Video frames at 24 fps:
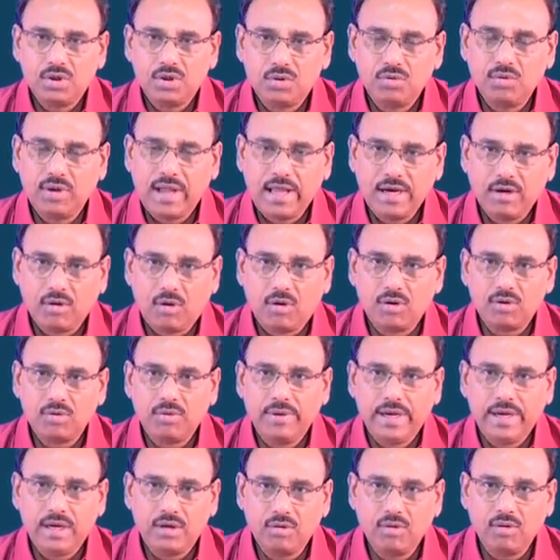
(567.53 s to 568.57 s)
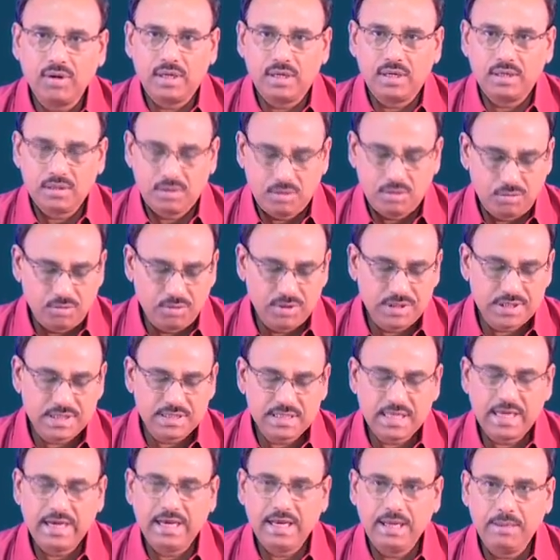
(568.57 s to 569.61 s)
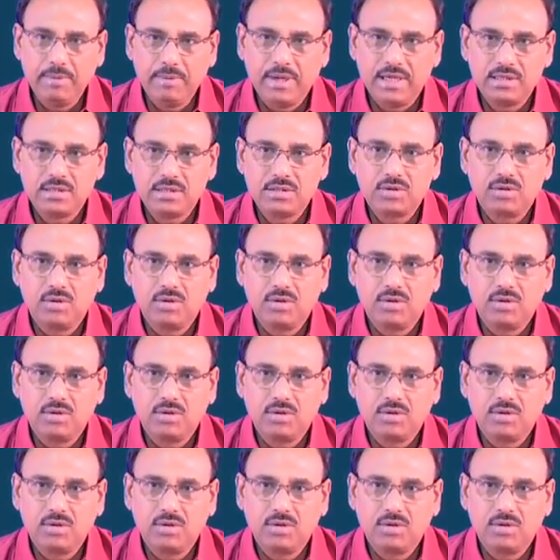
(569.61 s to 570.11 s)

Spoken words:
to an autoencoder which is an image.